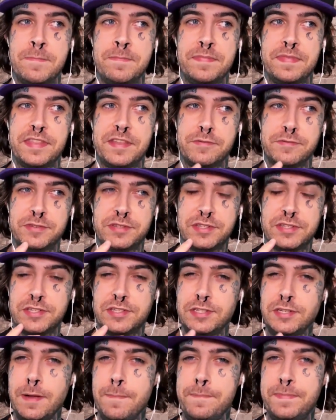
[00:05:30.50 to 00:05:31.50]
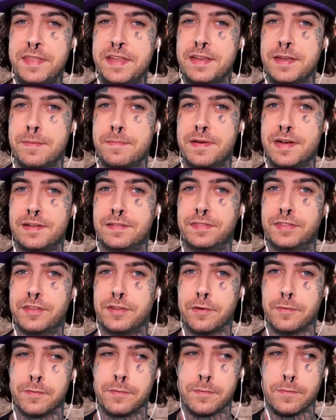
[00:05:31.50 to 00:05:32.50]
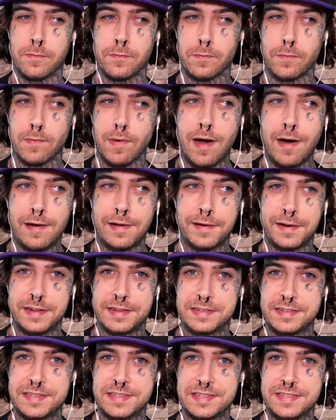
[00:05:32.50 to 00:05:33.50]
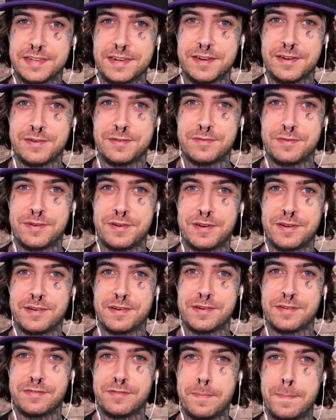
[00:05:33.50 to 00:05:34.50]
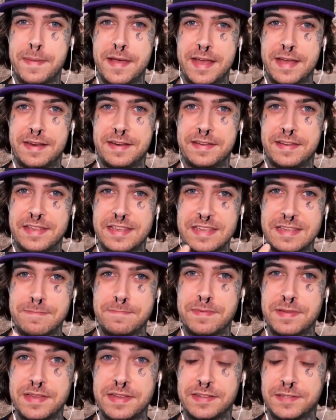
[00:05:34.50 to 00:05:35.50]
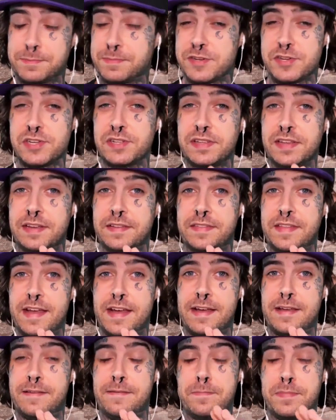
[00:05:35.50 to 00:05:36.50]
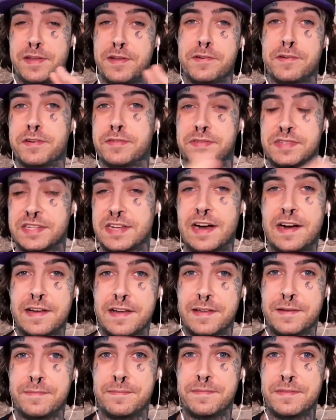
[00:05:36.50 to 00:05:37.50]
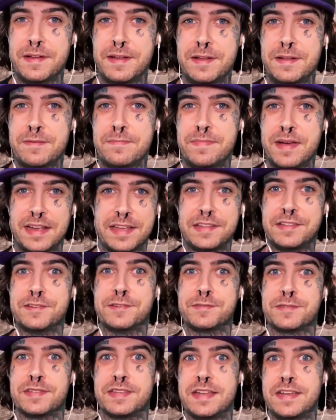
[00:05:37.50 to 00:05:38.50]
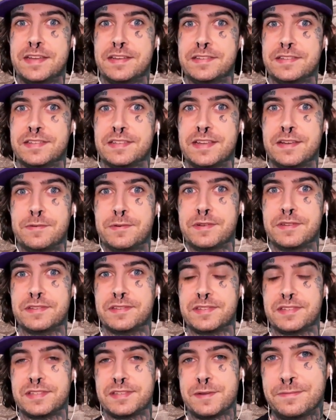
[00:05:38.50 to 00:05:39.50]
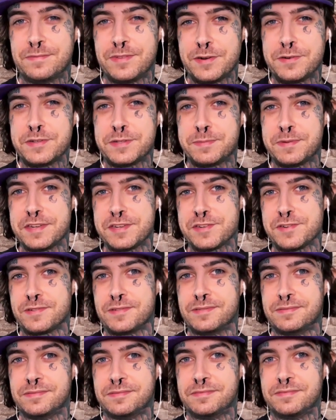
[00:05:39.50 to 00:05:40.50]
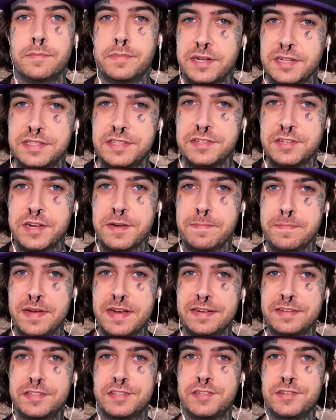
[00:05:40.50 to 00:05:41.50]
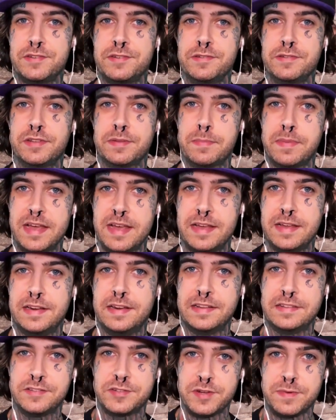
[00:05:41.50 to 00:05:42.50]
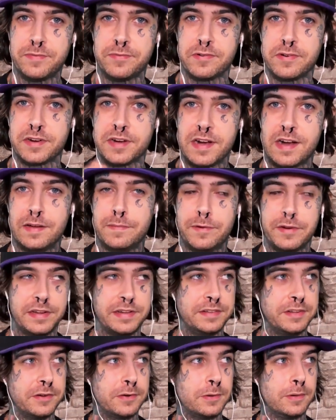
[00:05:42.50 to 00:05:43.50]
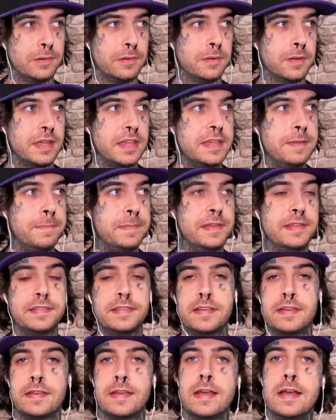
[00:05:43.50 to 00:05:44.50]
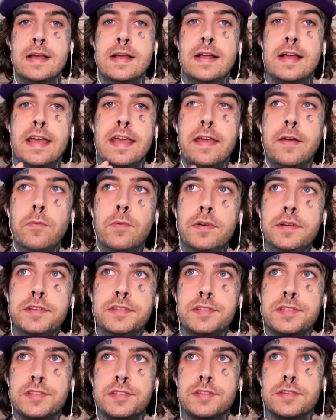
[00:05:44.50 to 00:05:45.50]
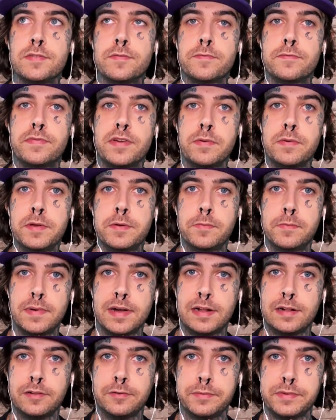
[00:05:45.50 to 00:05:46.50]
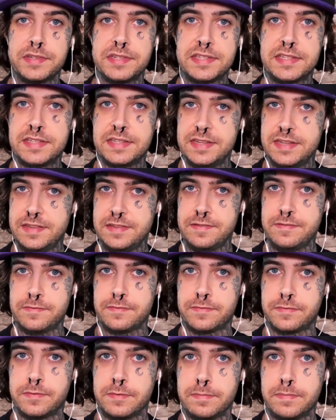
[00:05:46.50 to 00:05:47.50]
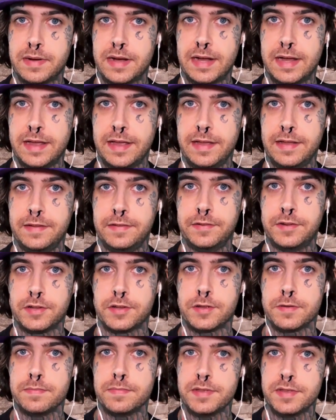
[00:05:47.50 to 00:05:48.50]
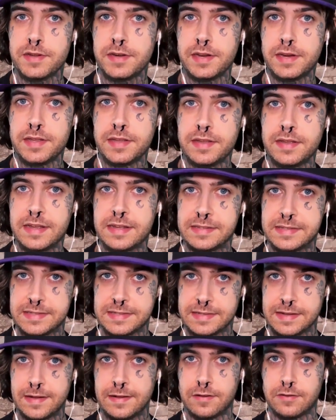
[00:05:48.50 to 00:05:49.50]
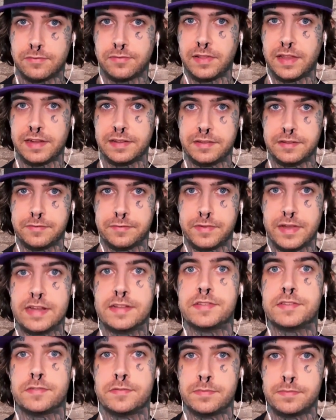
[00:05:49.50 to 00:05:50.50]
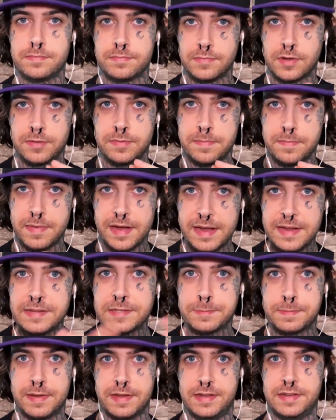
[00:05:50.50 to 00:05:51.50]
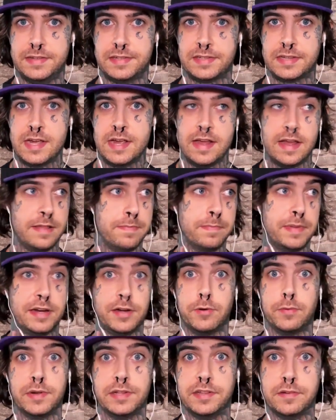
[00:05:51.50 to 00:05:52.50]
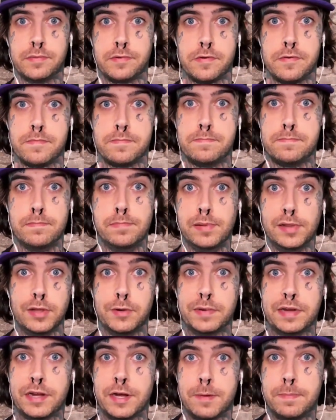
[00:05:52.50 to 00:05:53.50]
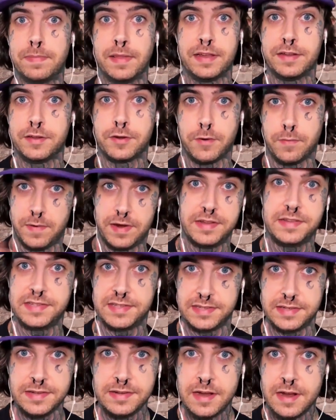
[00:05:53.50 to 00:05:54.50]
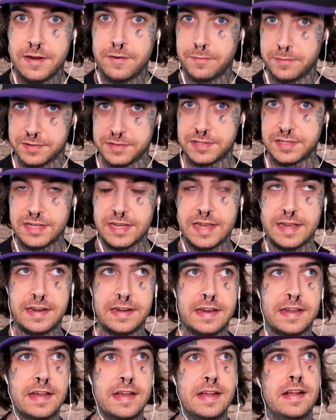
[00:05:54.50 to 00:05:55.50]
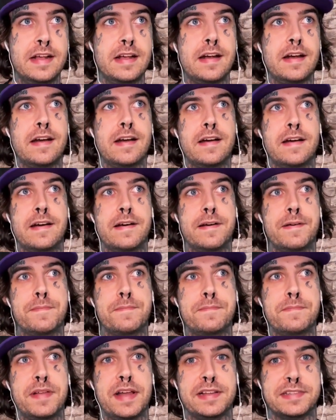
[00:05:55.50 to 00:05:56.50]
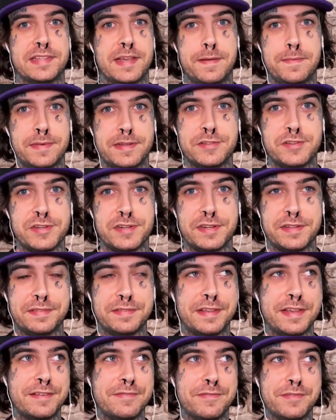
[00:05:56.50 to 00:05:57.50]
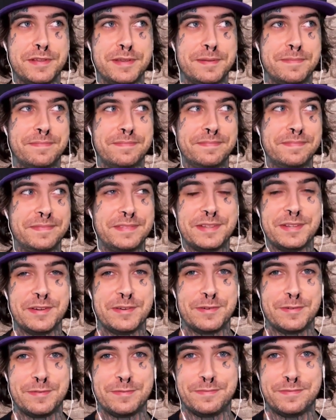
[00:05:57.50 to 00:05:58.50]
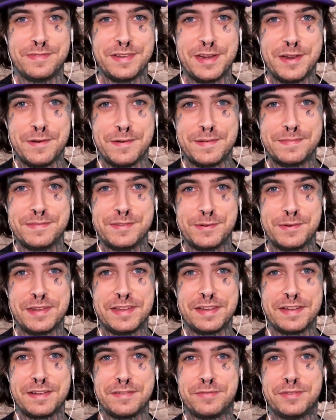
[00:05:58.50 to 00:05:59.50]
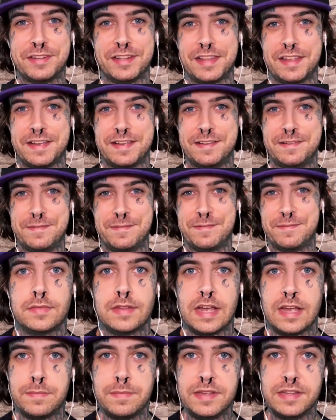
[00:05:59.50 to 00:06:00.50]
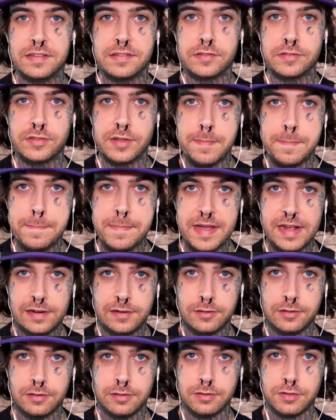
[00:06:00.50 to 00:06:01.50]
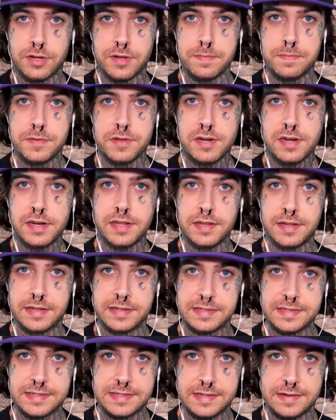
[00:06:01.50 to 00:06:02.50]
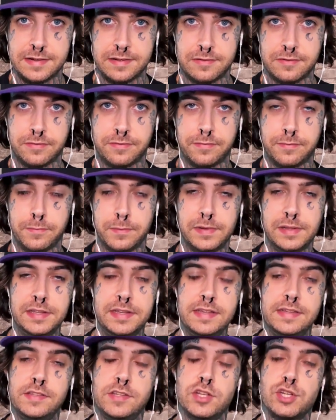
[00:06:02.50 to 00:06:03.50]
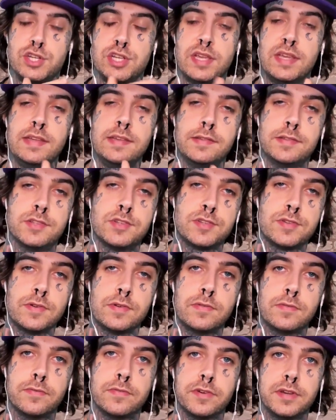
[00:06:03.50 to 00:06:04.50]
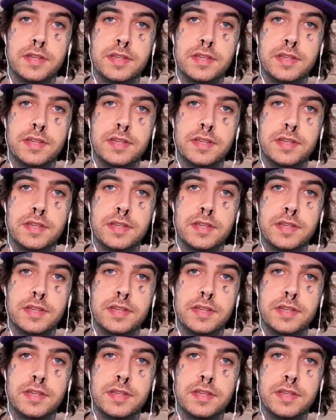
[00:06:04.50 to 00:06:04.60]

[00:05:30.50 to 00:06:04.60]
there's something about the rawness of a band EP, especially at that period of time back in those days. It was very special. But to come back to the band and Job for a Cowboy and the whole EP thing, it was very well received by the community itself, like the fans on MySpace. And by the way, they were blowing up like crazy once again, as I mentioned in every single video I'm doing, I feel like. I mean, the metal community itself really changed over the